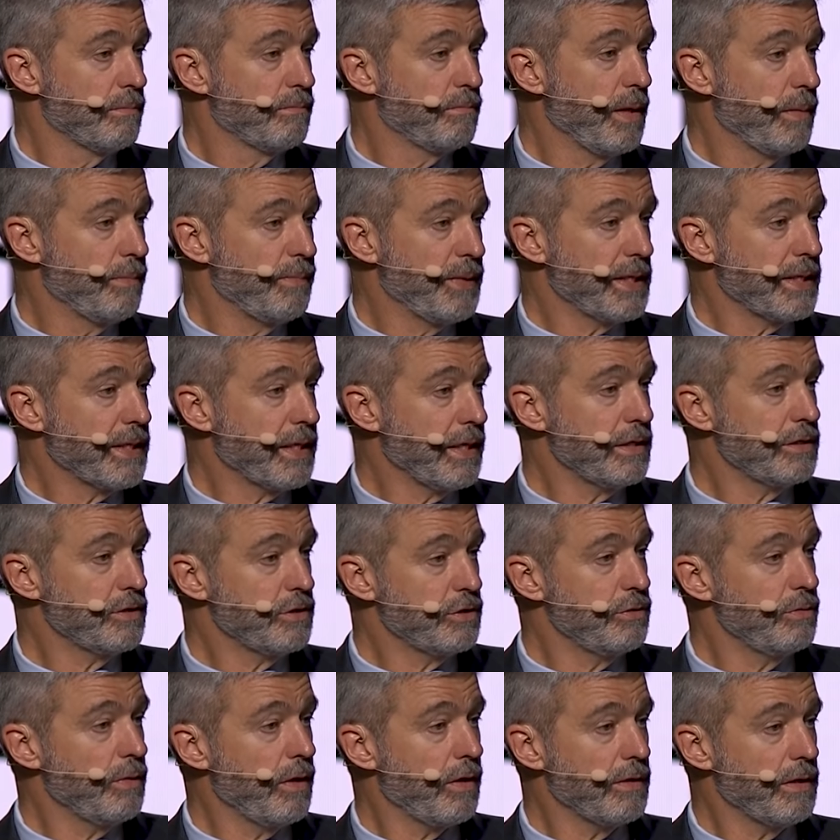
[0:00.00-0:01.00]
but because
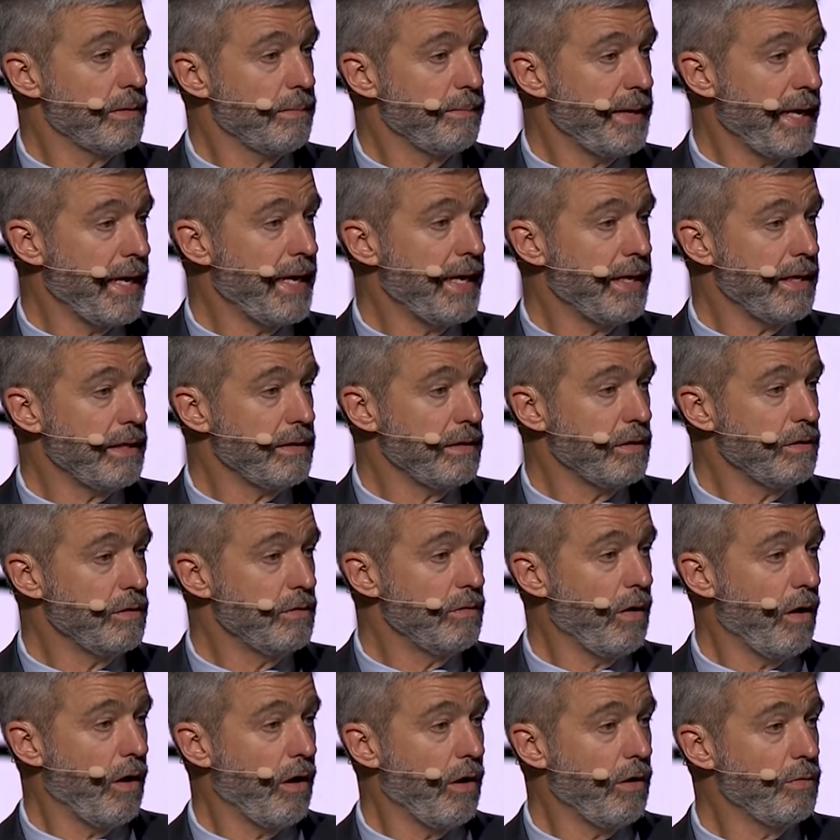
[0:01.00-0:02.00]
you are a man
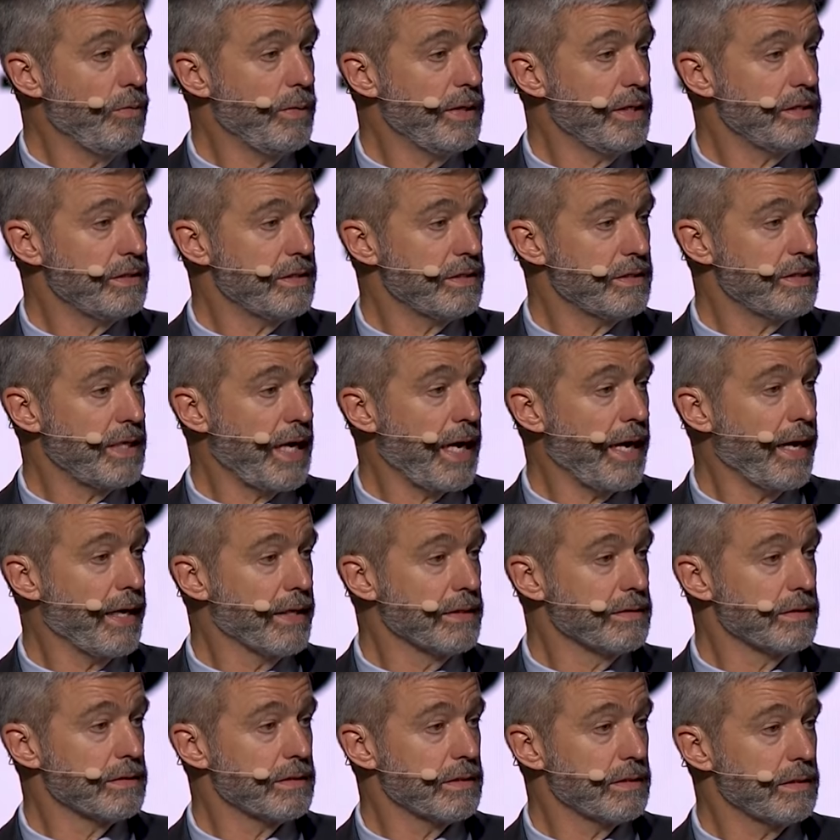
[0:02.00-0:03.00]
who always
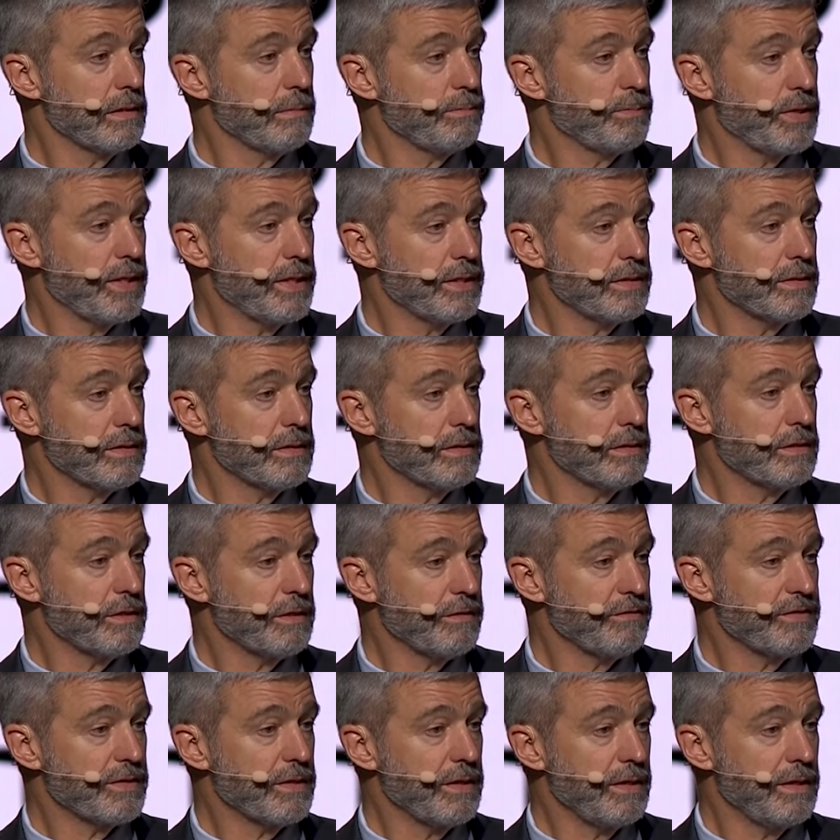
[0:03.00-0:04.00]
stands in the presence
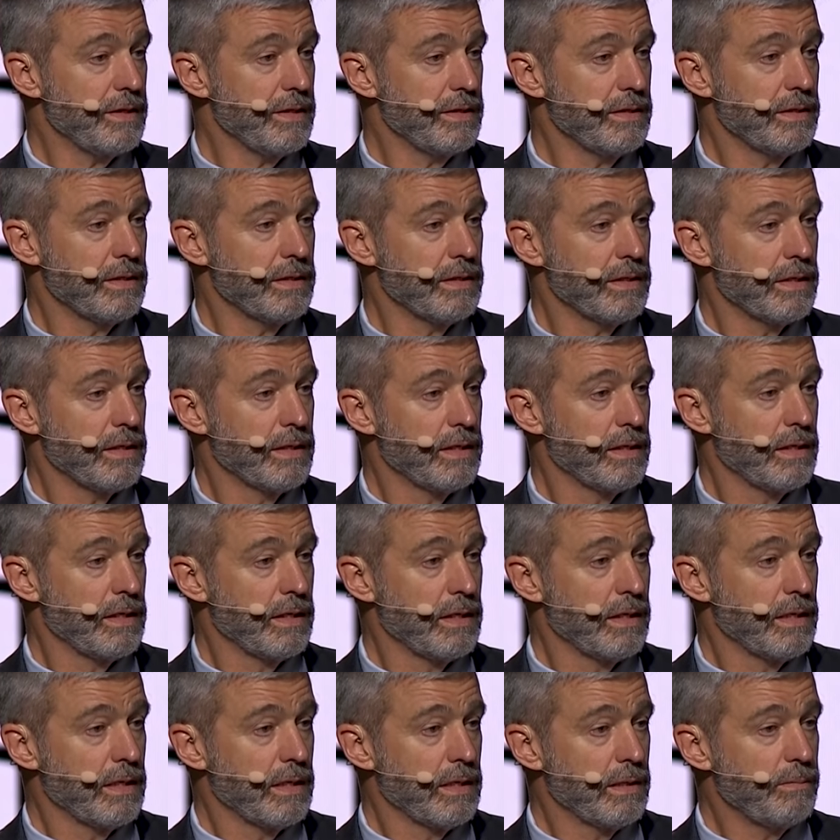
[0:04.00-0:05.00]
of God,
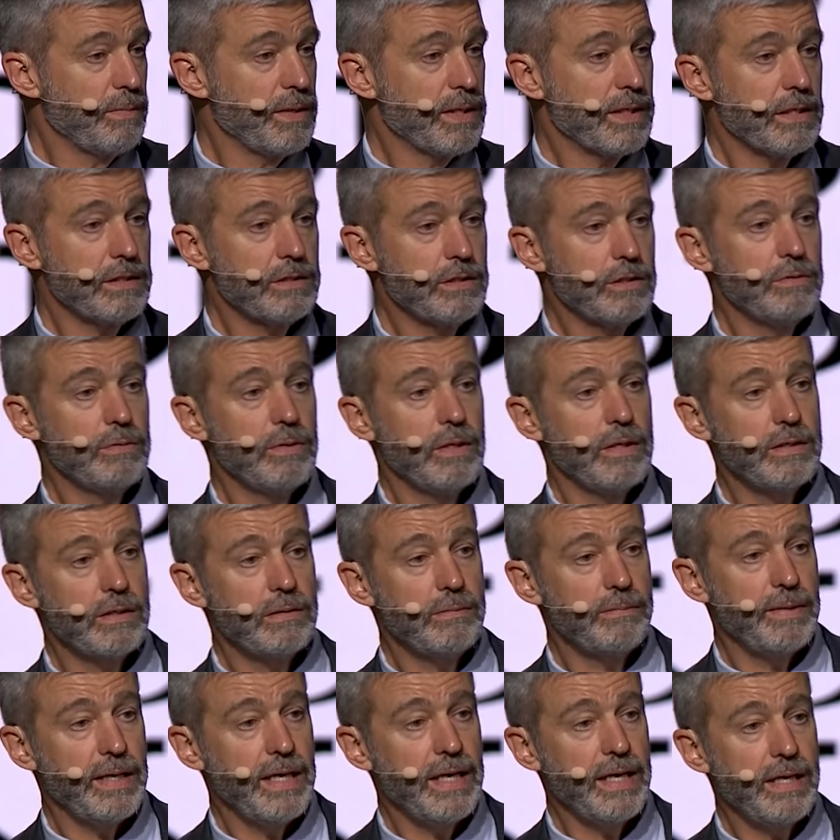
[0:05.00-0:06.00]
because you are
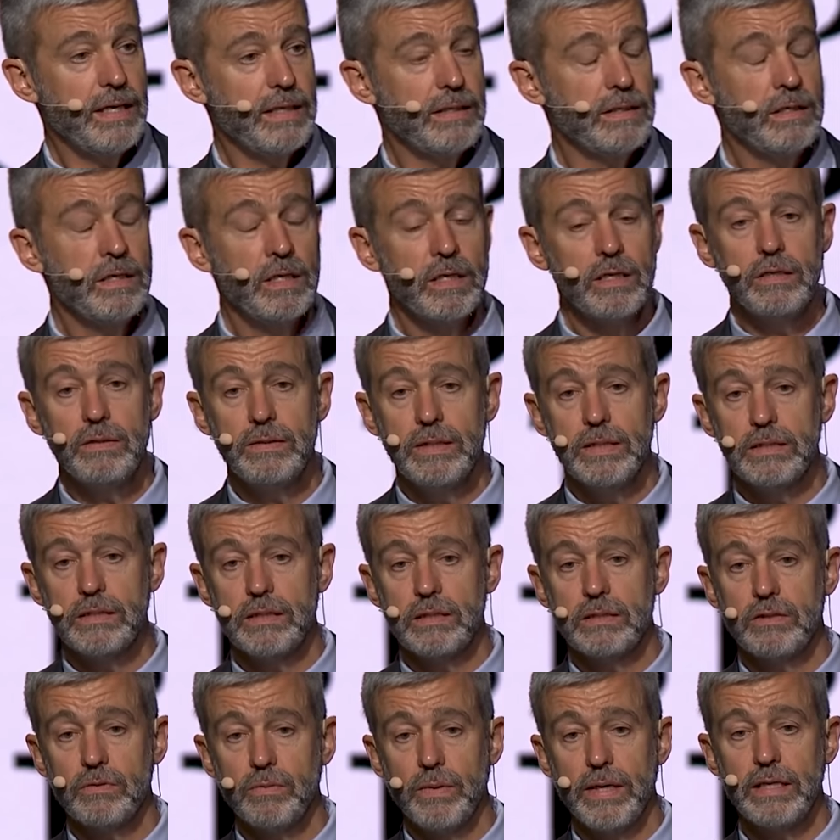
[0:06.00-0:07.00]
a man who is
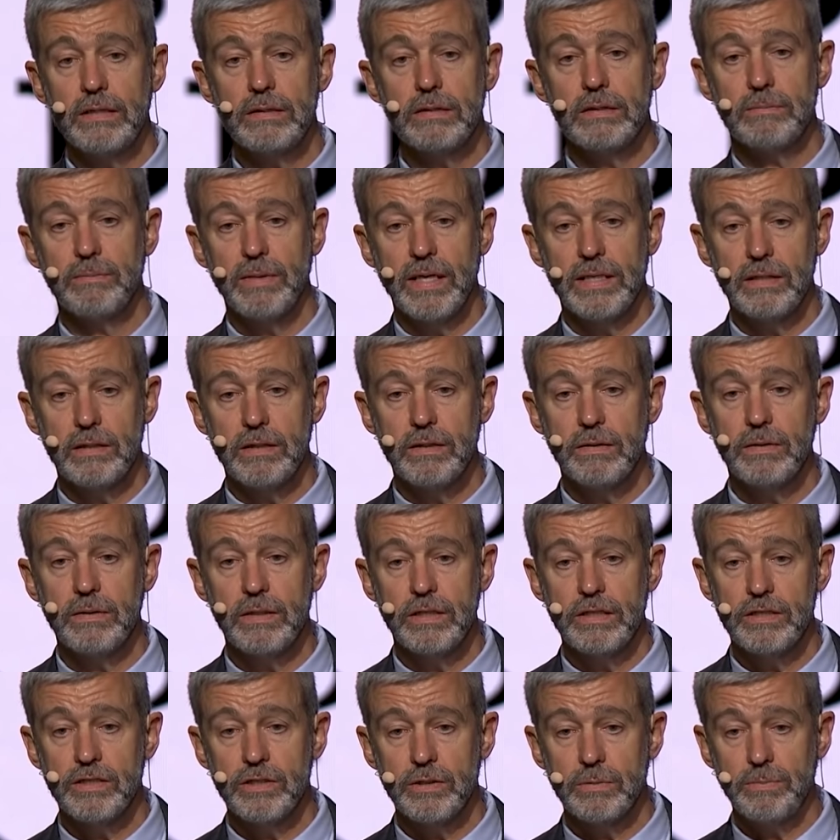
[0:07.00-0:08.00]
indwelt by the
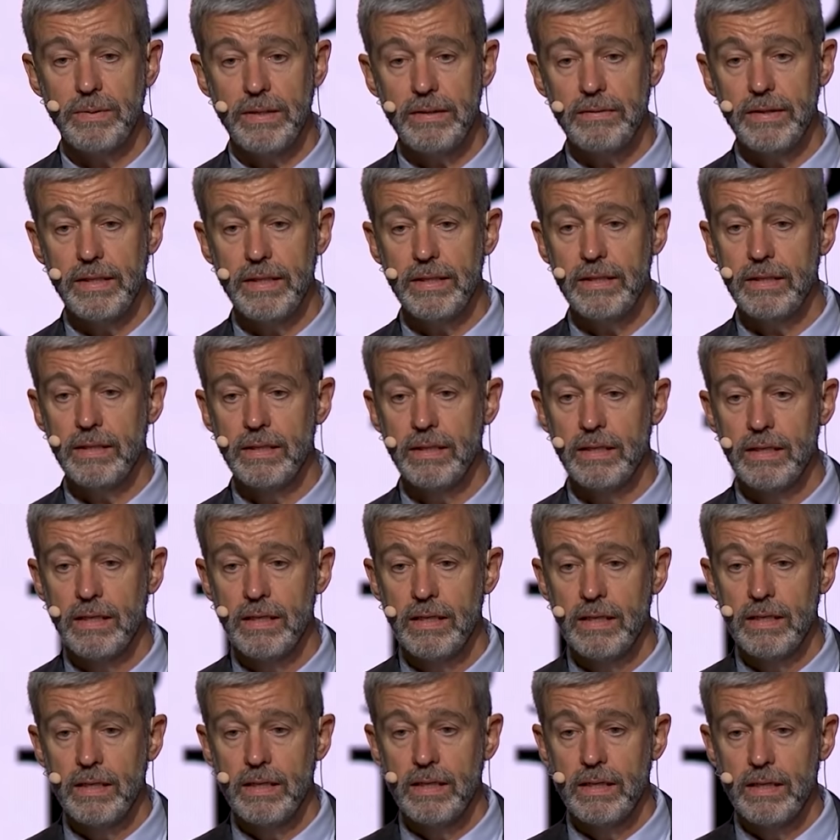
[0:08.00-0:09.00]
Holy Spirit,
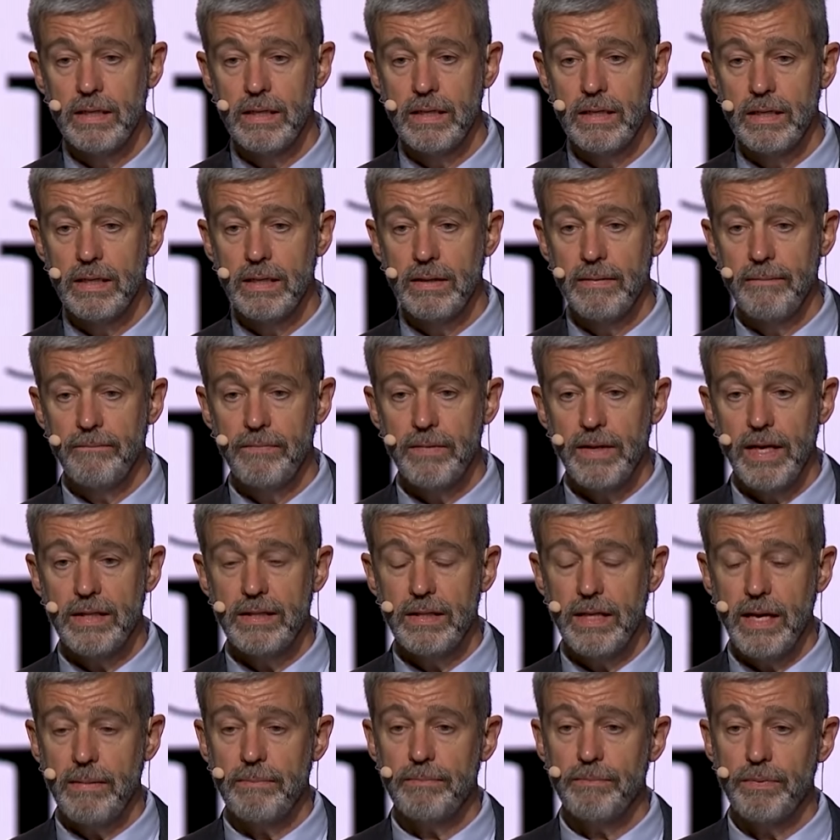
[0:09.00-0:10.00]

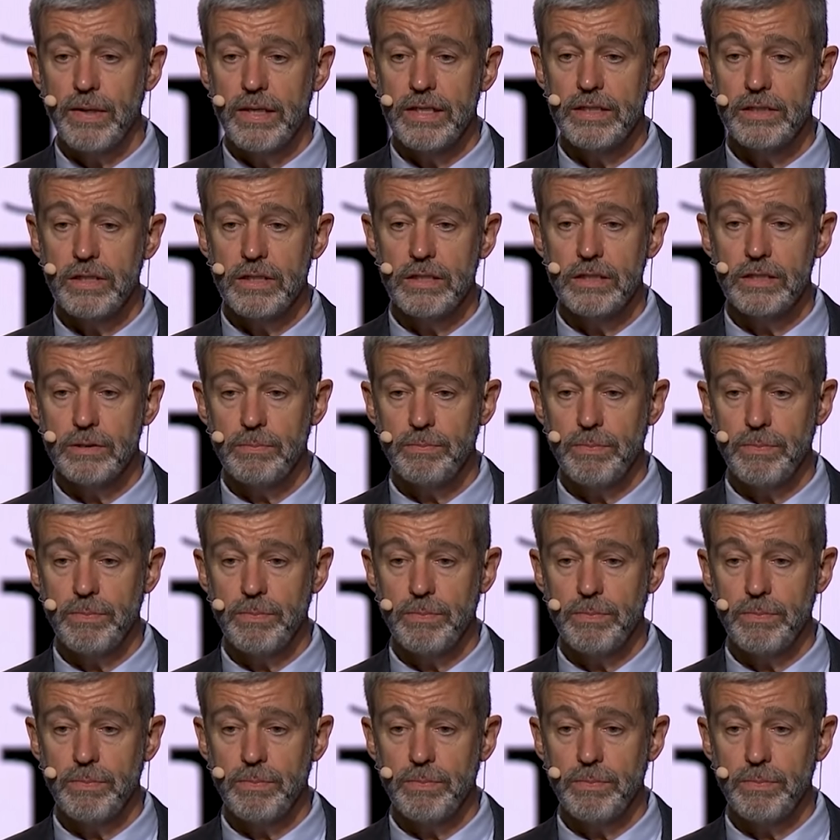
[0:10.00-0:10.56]
and that precious